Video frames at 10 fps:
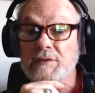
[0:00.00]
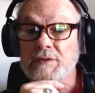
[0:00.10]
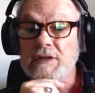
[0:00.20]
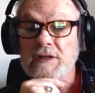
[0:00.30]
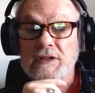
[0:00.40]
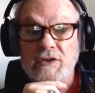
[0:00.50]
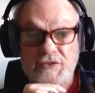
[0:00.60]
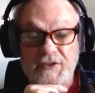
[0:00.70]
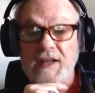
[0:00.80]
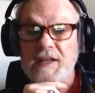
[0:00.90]
It was
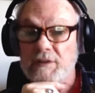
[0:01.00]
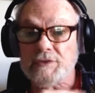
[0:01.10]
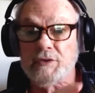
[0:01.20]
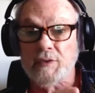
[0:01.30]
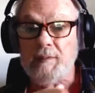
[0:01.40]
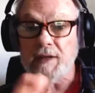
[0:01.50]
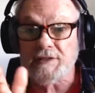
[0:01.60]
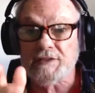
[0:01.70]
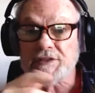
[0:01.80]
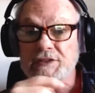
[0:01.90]
thick and it was creamy
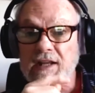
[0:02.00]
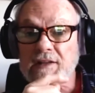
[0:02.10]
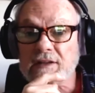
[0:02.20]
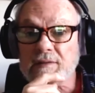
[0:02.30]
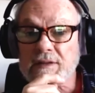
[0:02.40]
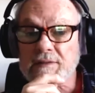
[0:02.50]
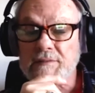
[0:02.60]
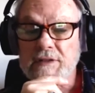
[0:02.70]
and it sustained and everything.